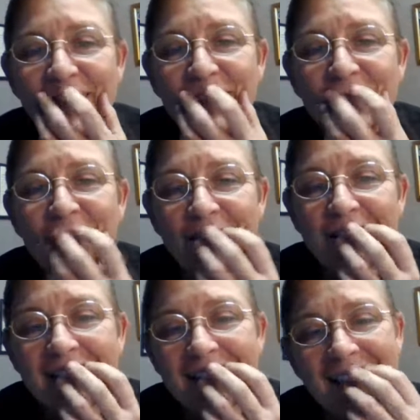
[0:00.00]
cool.
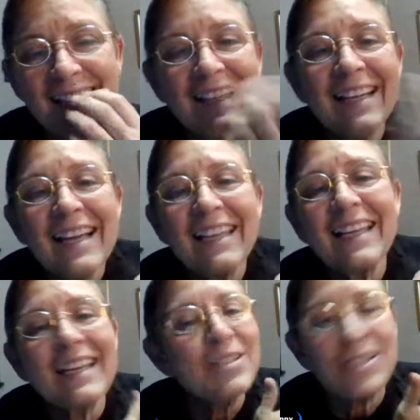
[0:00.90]

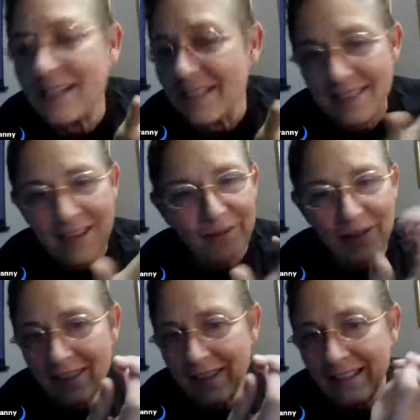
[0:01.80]
Like it changes
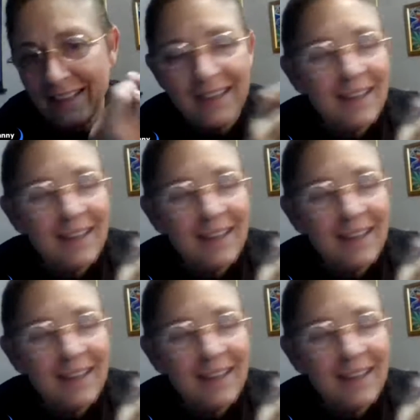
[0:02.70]
everything.